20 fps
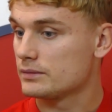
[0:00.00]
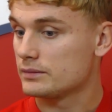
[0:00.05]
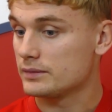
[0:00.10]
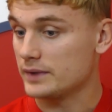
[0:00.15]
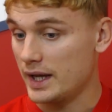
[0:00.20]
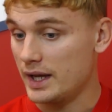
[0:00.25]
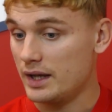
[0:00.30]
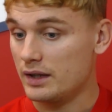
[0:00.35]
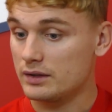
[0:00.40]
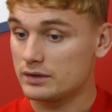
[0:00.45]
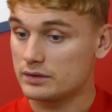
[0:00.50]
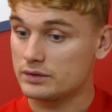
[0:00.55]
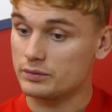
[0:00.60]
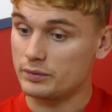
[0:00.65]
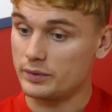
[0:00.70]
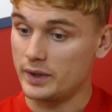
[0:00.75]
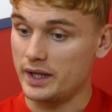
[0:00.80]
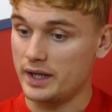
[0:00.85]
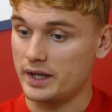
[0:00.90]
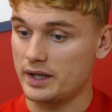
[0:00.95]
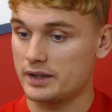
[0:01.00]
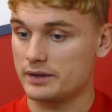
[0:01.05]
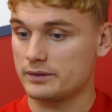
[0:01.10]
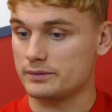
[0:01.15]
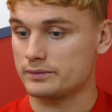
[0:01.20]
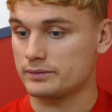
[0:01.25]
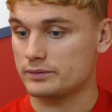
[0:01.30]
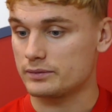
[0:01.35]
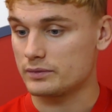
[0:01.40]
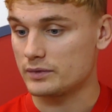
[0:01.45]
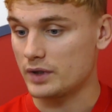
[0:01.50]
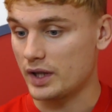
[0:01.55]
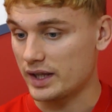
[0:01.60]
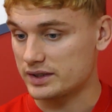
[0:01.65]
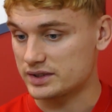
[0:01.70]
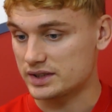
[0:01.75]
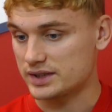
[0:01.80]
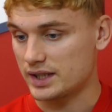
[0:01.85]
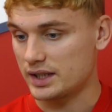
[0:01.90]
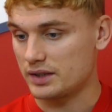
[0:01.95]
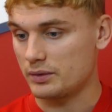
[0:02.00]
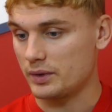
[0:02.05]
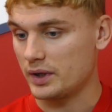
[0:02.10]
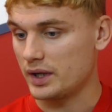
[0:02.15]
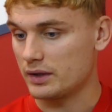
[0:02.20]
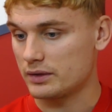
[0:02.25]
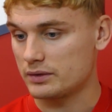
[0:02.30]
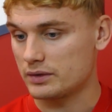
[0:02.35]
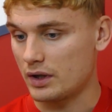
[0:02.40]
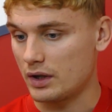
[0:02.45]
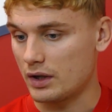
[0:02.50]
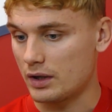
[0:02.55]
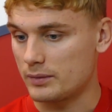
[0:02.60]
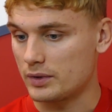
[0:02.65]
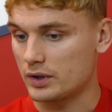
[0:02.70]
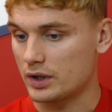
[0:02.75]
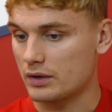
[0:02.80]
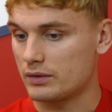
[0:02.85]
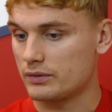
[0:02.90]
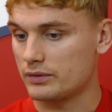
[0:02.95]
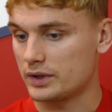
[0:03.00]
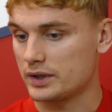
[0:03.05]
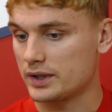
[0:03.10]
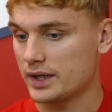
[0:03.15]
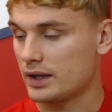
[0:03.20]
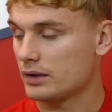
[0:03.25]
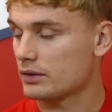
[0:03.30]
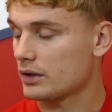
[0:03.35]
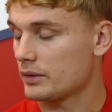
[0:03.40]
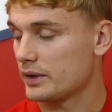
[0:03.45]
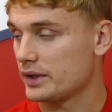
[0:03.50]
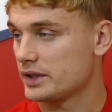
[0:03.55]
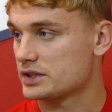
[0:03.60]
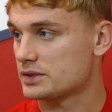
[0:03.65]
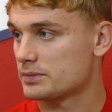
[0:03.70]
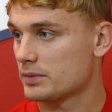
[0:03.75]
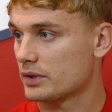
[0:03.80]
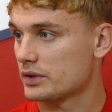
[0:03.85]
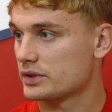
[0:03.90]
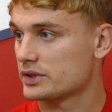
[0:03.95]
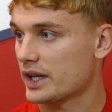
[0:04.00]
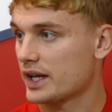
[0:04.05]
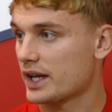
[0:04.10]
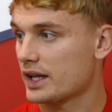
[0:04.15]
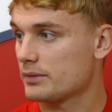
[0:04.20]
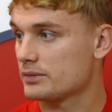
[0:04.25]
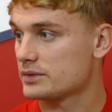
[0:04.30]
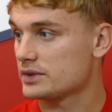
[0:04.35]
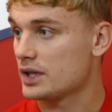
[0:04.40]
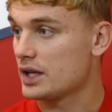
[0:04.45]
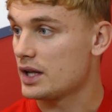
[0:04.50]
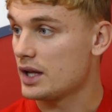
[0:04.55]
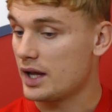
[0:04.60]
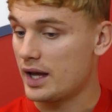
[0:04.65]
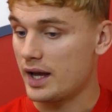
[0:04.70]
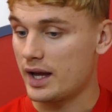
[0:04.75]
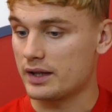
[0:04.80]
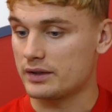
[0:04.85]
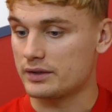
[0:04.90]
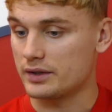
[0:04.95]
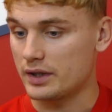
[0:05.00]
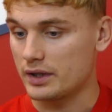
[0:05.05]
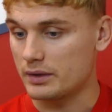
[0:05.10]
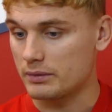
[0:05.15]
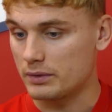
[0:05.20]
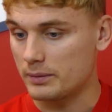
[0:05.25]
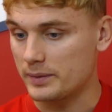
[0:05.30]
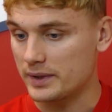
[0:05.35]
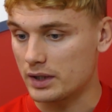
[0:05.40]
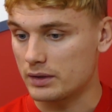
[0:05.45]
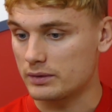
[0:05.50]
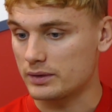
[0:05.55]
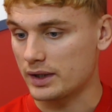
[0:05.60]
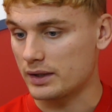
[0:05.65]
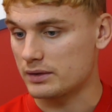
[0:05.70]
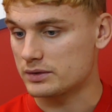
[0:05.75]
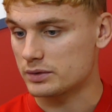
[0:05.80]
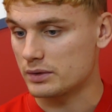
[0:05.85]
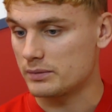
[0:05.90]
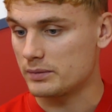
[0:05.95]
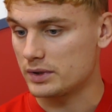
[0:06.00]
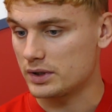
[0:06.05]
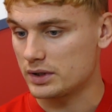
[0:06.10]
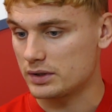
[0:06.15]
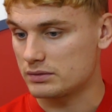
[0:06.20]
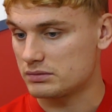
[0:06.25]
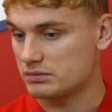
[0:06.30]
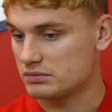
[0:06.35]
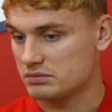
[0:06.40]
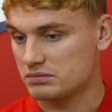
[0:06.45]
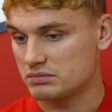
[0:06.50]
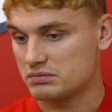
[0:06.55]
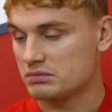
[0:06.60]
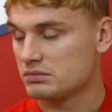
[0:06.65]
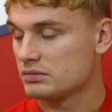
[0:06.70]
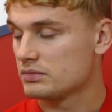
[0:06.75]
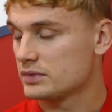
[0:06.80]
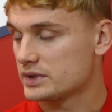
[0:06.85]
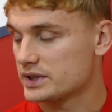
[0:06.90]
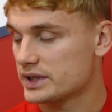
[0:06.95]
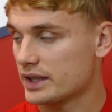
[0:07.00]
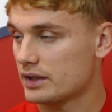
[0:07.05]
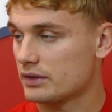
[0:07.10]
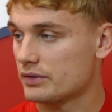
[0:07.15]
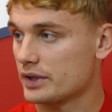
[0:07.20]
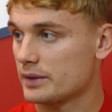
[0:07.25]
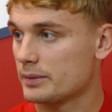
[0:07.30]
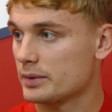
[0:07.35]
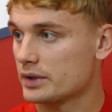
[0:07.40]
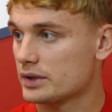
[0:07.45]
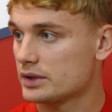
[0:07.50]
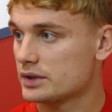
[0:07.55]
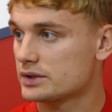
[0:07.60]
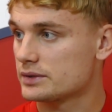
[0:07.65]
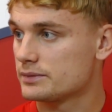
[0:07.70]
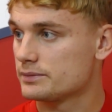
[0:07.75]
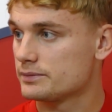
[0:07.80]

Yeah, we, um, as I said, we're a lot more confident now going into tomorrow's game, and uh, we'll be going down to Wimbledon to get the three points.